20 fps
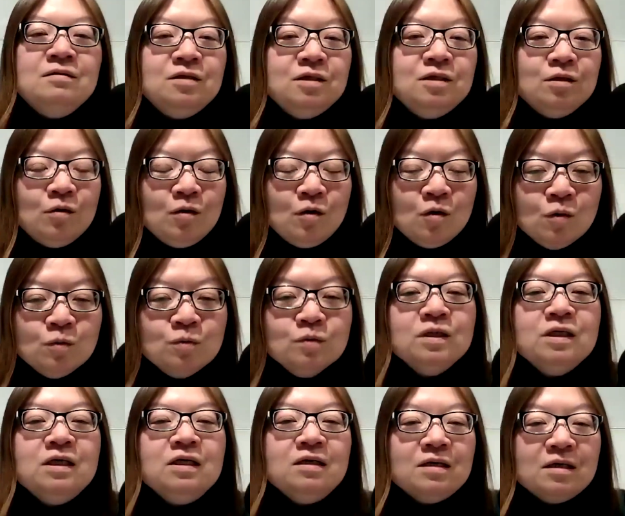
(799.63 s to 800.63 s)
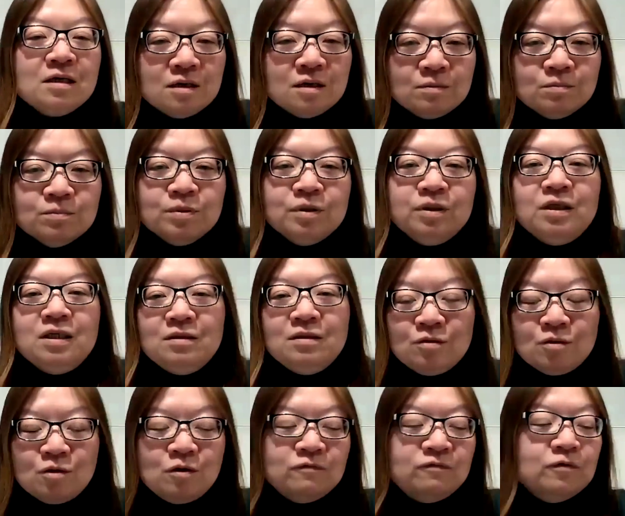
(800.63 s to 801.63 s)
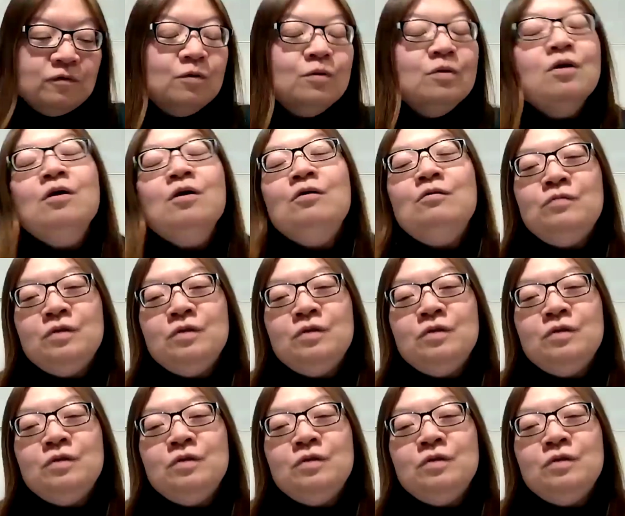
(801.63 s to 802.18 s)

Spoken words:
the only complete novel